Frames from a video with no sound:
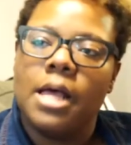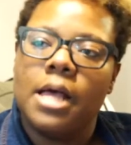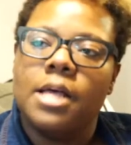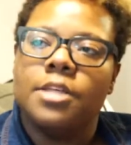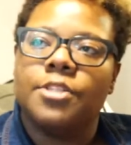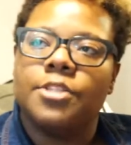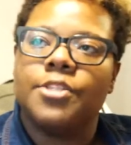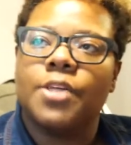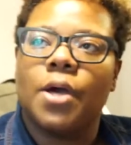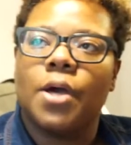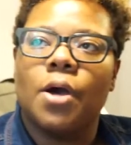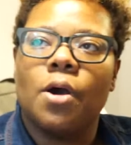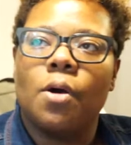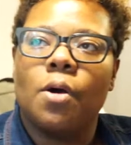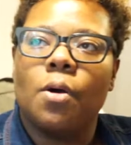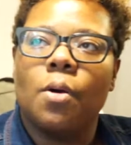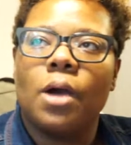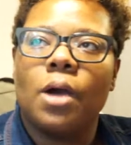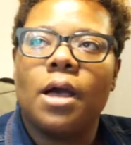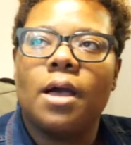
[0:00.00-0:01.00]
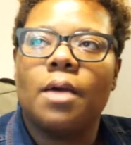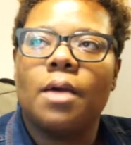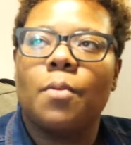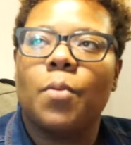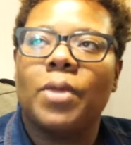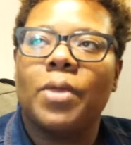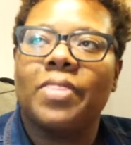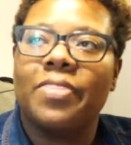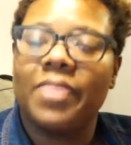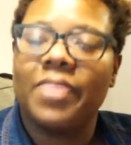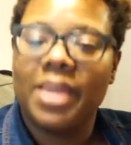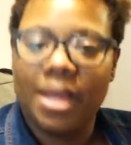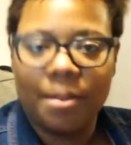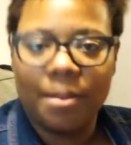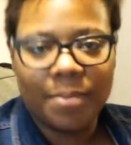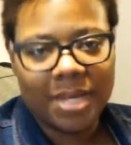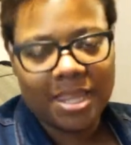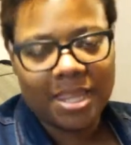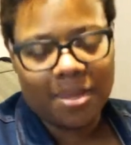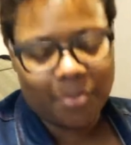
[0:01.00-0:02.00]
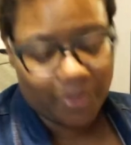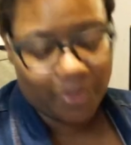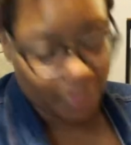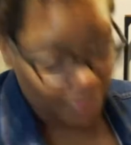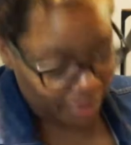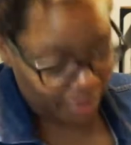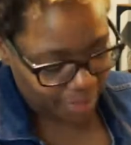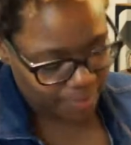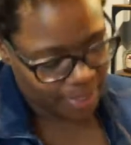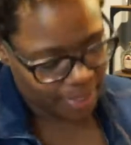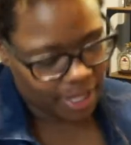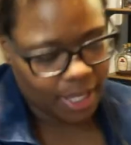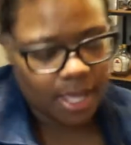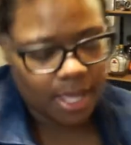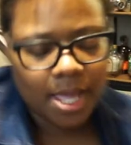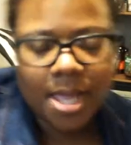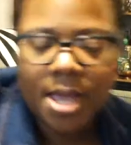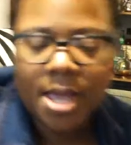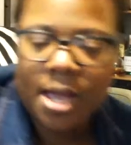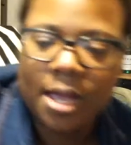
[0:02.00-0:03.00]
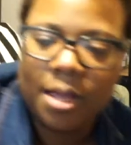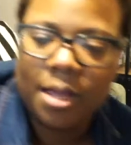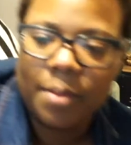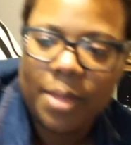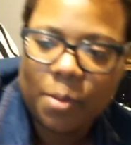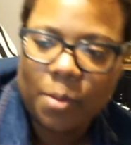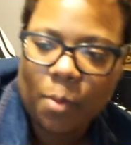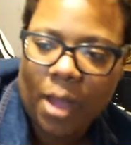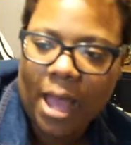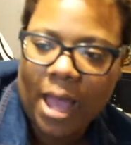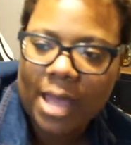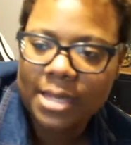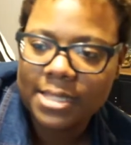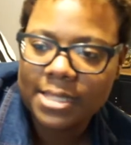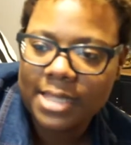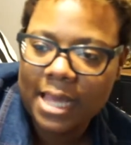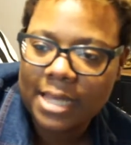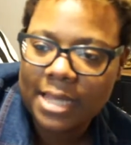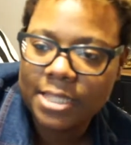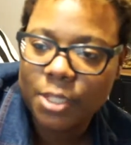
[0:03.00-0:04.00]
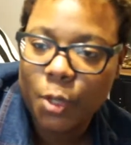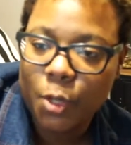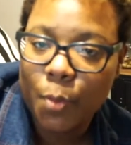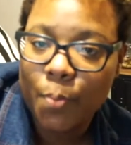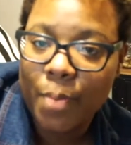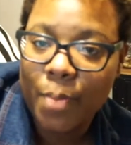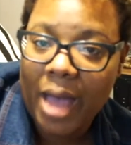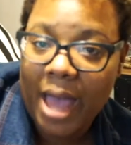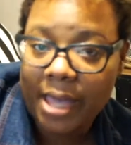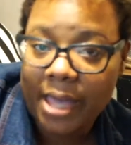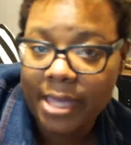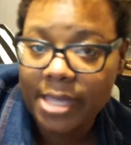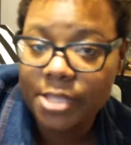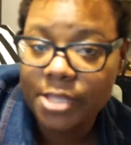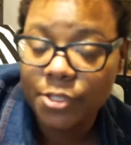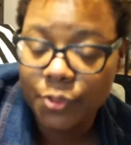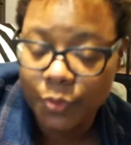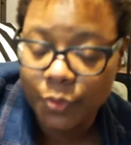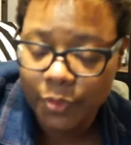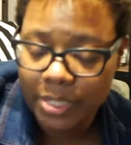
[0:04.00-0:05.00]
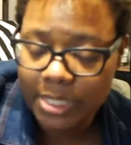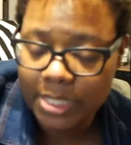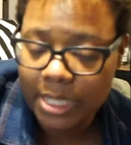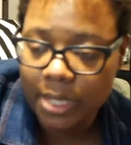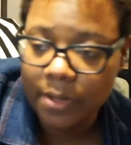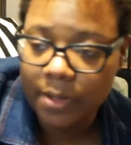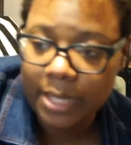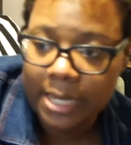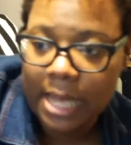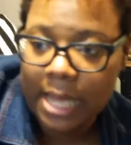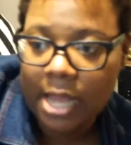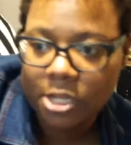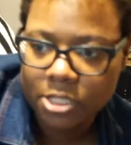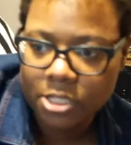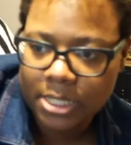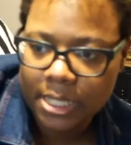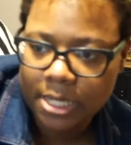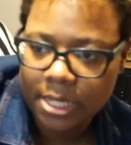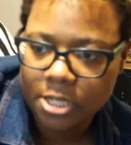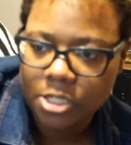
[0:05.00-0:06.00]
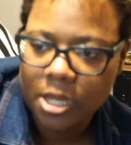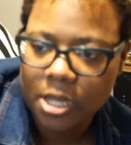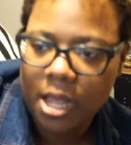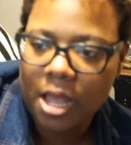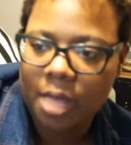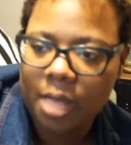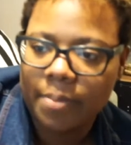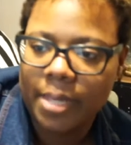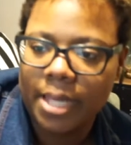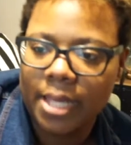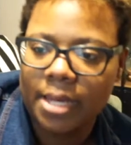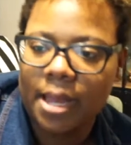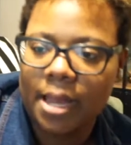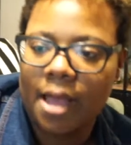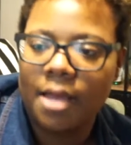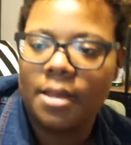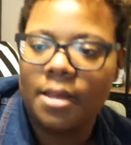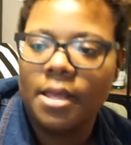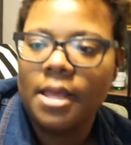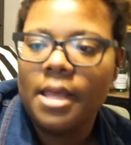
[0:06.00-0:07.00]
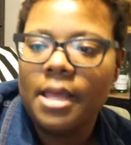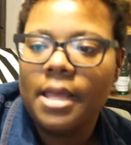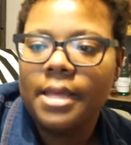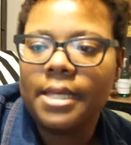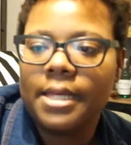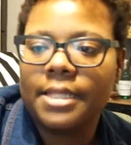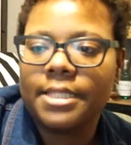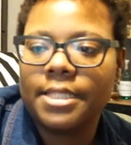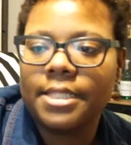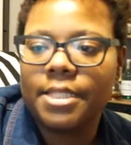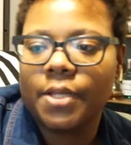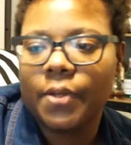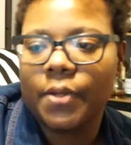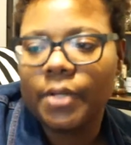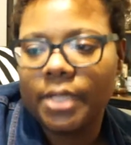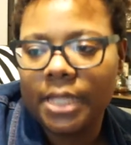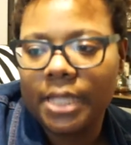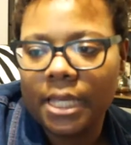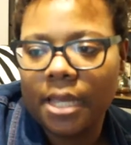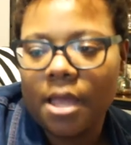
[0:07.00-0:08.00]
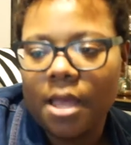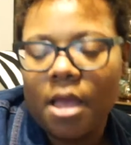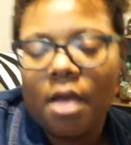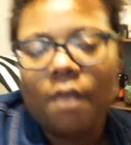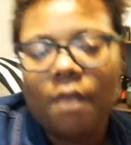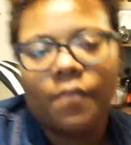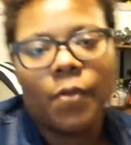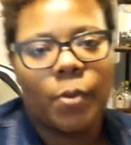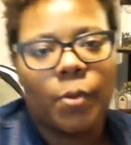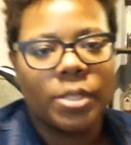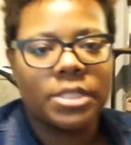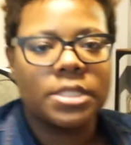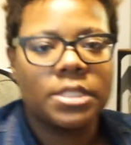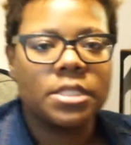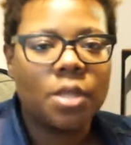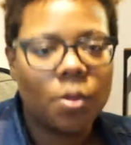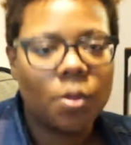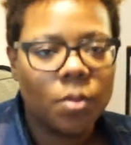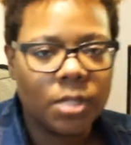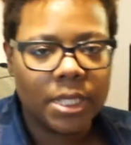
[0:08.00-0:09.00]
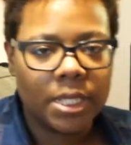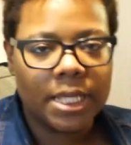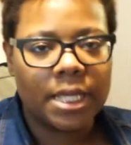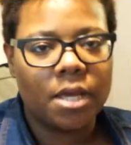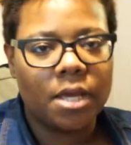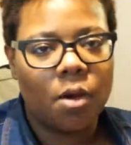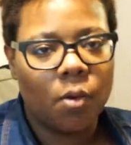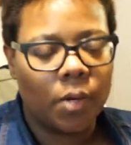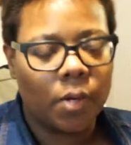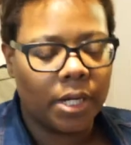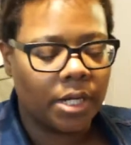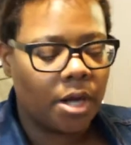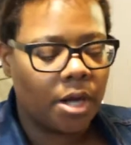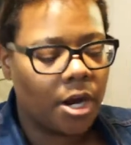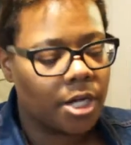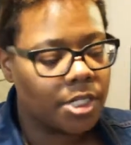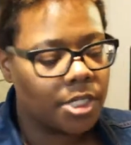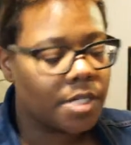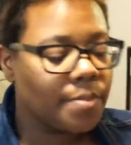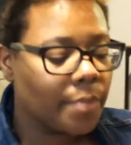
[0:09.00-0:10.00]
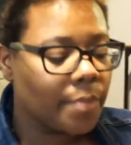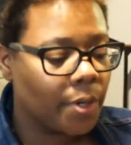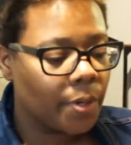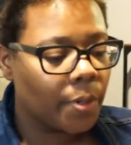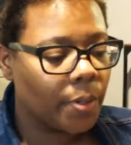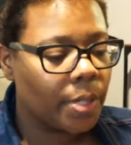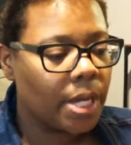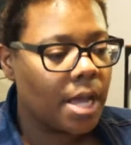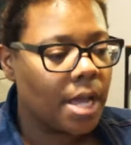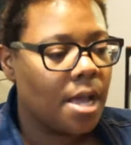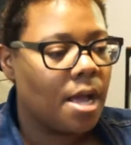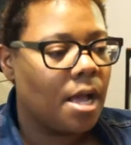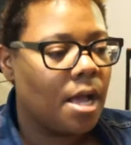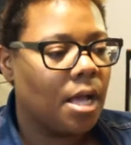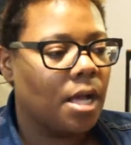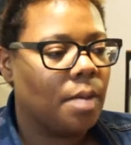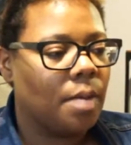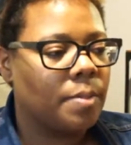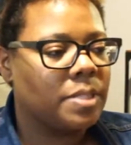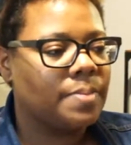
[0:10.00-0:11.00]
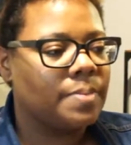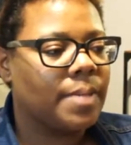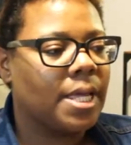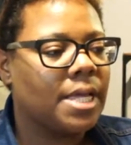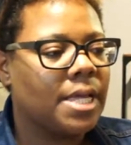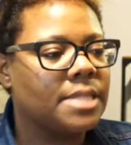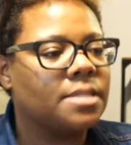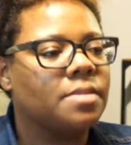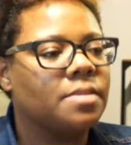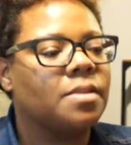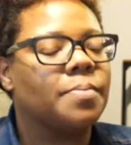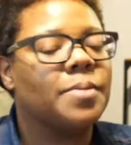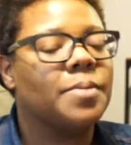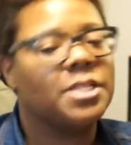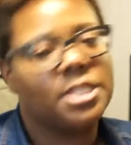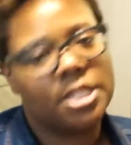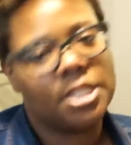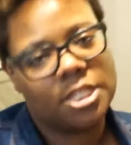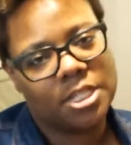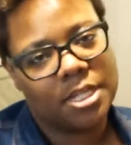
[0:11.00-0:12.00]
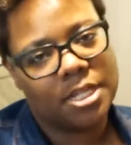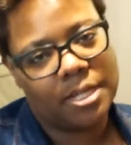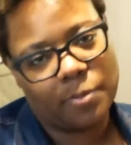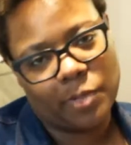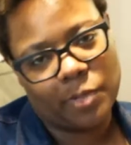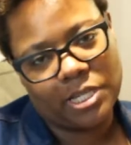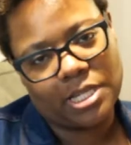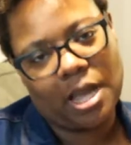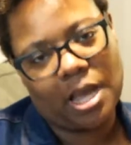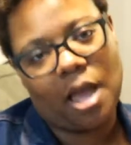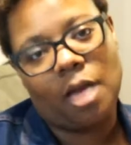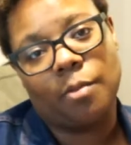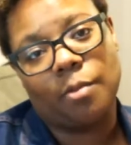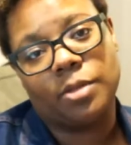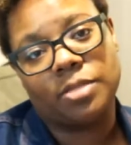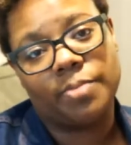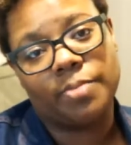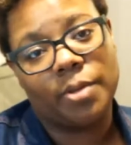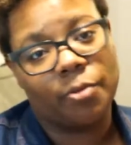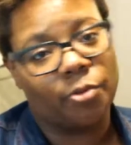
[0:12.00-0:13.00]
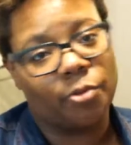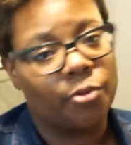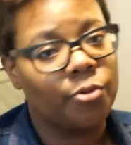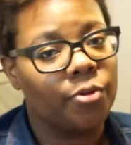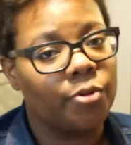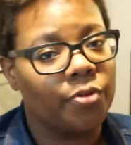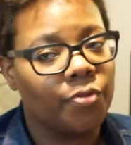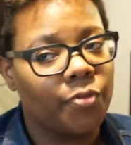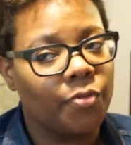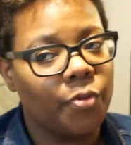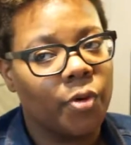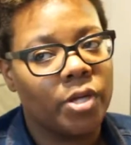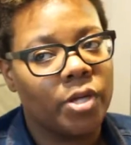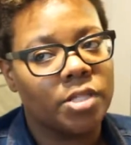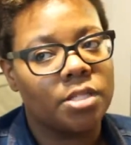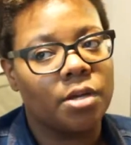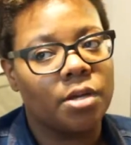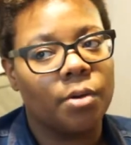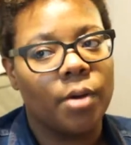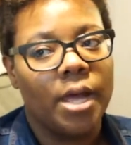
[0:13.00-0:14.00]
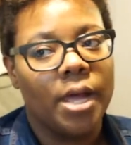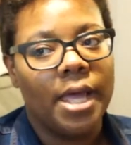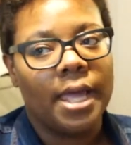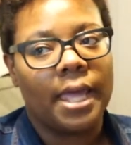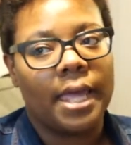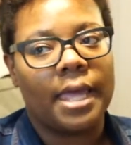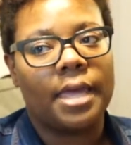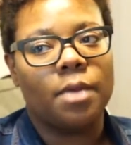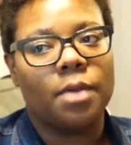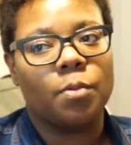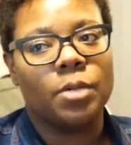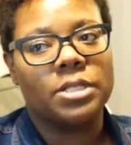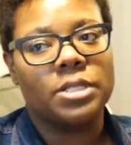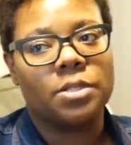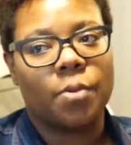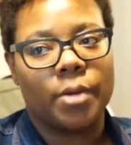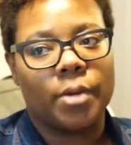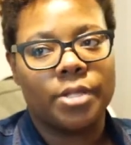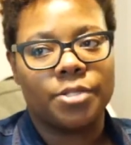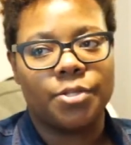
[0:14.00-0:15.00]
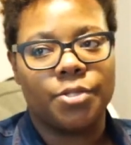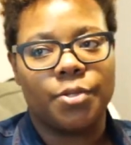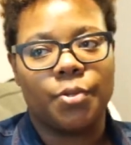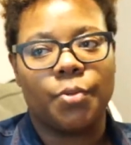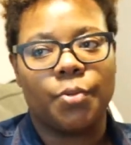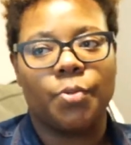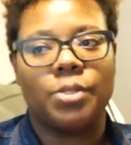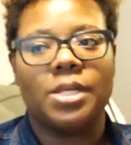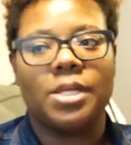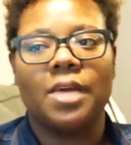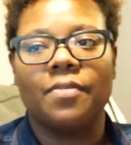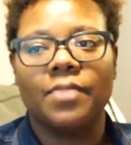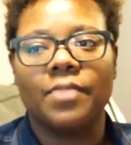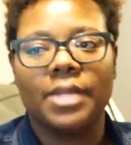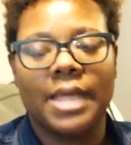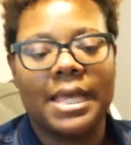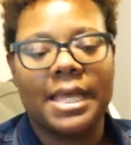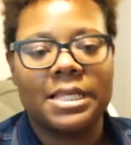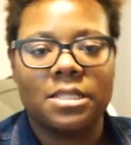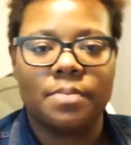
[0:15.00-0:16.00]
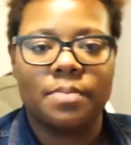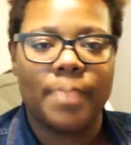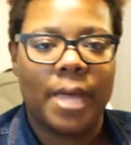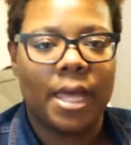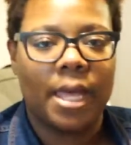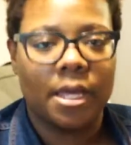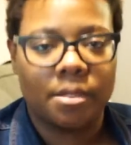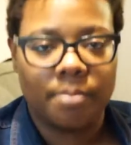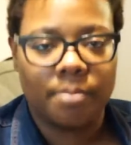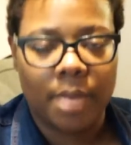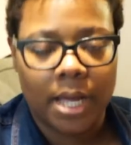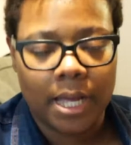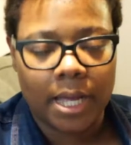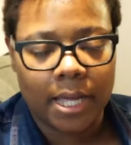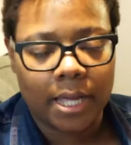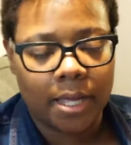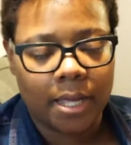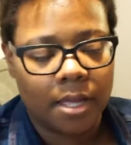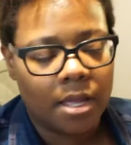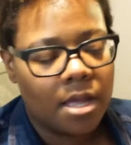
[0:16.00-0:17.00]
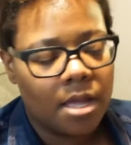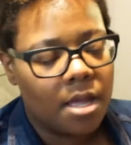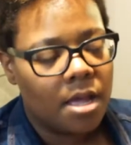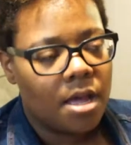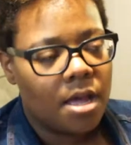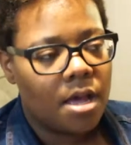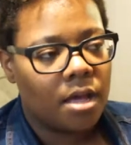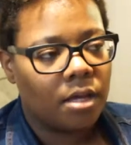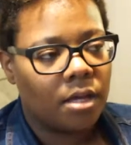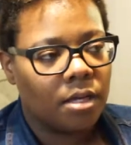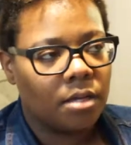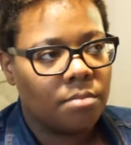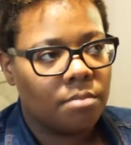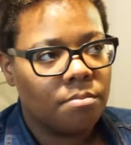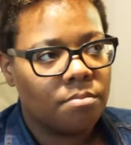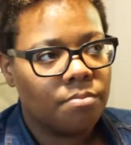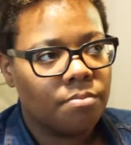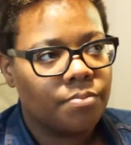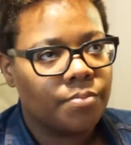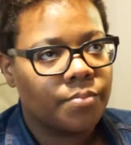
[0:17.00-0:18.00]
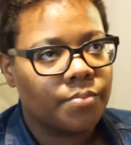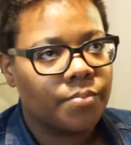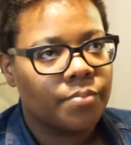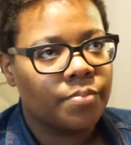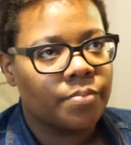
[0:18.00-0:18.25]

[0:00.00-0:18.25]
So, with the company that recruited me um, and why I decided to go back into retail and actually get a job and not necessarily focus solely on RNG mode um, was because of the position in which I was being recruited for. So it was going to definitely expand my um,